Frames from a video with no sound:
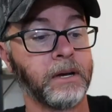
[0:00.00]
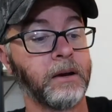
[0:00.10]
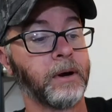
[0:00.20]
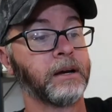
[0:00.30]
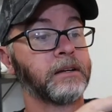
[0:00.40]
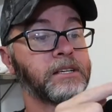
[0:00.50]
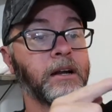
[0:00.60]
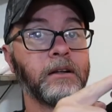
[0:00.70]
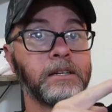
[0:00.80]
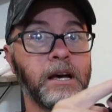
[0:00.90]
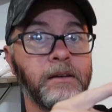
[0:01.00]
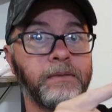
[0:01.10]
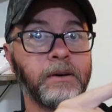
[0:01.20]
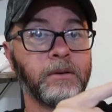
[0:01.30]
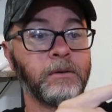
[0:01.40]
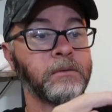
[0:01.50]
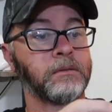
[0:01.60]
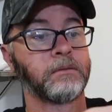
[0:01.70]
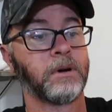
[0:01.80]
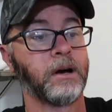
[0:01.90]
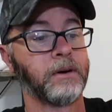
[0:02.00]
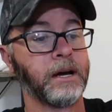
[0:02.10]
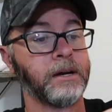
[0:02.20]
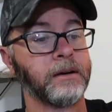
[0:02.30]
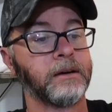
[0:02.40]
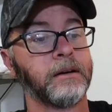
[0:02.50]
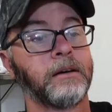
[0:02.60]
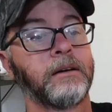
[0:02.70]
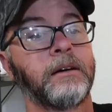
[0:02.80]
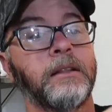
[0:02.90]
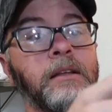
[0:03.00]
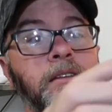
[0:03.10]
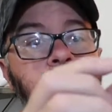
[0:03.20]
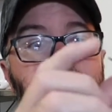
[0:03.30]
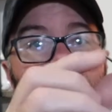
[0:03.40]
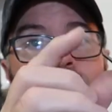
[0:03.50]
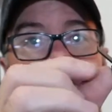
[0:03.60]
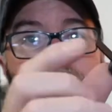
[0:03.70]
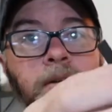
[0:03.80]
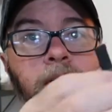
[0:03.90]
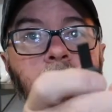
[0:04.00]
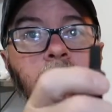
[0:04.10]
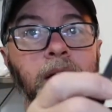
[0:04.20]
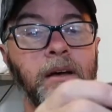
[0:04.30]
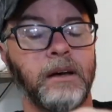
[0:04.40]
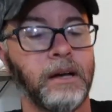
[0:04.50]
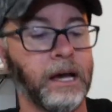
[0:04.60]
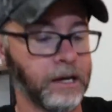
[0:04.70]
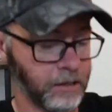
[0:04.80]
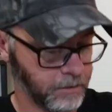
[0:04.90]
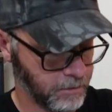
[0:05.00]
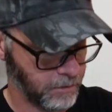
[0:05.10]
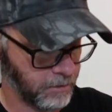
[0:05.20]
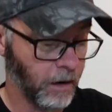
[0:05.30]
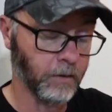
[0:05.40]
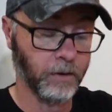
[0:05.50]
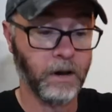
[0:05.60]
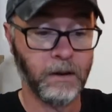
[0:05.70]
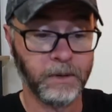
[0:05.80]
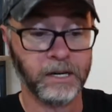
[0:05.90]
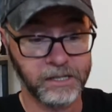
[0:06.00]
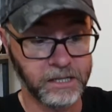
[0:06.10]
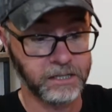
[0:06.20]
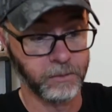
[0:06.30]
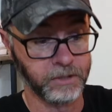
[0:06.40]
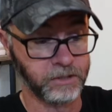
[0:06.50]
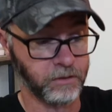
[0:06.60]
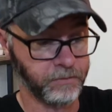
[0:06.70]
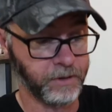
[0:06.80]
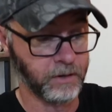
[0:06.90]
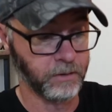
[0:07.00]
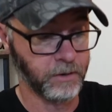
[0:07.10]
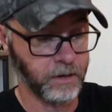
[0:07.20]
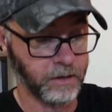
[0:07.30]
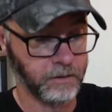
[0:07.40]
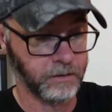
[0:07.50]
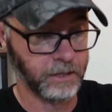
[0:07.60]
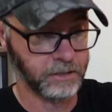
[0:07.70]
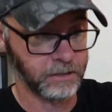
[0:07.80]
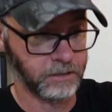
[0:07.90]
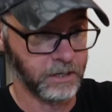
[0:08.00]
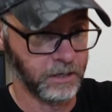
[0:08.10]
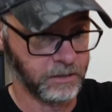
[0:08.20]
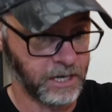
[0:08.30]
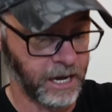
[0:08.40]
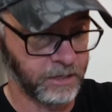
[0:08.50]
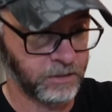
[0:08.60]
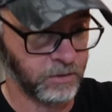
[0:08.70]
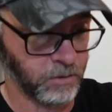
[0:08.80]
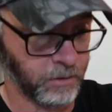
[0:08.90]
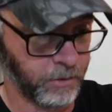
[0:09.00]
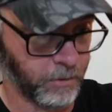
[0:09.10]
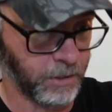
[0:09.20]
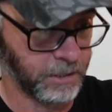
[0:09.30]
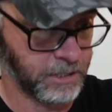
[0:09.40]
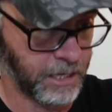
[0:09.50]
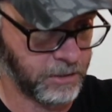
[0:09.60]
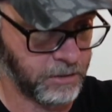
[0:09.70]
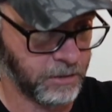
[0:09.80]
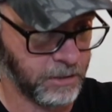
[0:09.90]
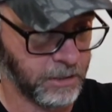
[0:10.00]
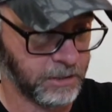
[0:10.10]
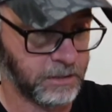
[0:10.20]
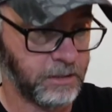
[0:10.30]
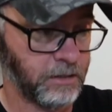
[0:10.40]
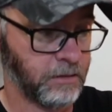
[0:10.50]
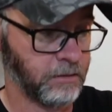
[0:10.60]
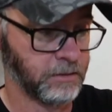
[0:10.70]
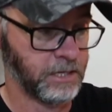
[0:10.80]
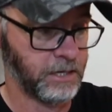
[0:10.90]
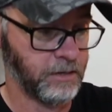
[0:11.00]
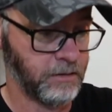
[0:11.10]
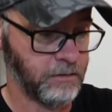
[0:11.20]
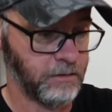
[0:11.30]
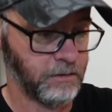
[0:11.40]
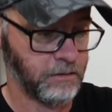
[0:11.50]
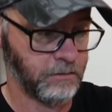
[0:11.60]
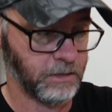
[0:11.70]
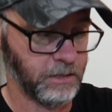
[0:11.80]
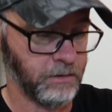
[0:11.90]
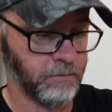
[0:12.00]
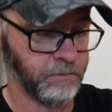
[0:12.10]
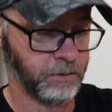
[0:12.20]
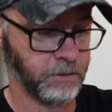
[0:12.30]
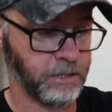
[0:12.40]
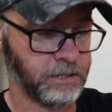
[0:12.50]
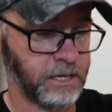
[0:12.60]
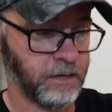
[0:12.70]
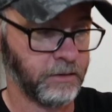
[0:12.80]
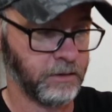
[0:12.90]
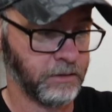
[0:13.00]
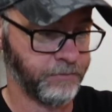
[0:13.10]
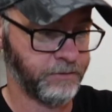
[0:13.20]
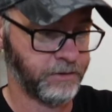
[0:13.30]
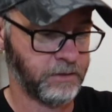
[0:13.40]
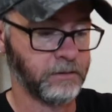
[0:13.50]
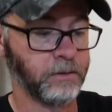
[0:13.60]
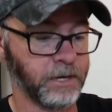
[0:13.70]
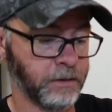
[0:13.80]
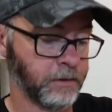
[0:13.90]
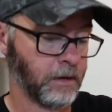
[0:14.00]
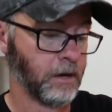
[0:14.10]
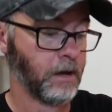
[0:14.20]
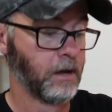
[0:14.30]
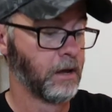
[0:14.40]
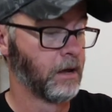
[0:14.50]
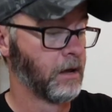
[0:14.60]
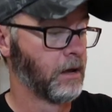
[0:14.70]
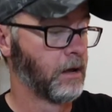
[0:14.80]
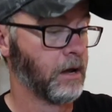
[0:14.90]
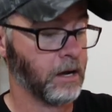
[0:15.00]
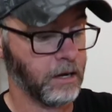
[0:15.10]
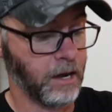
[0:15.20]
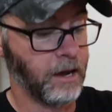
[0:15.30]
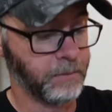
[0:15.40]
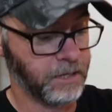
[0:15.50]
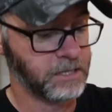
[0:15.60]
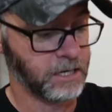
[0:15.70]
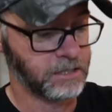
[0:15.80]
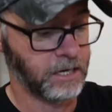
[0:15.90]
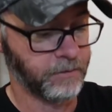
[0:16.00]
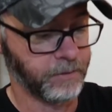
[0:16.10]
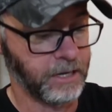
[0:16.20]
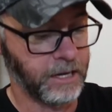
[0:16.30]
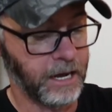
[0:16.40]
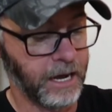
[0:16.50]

Anyway, it's got a little tiny ferro rod right here, and then this is a striker. And although I am going to test this little ferro rod that's attached, drilled through and attached to this. Oh, is that how you do it? Okay, you pull this out and then you, okay. I am going to test it out for that.